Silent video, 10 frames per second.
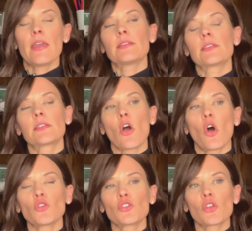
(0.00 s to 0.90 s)
It's
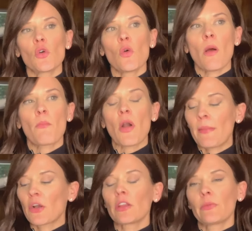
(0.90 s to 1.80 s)
also primarily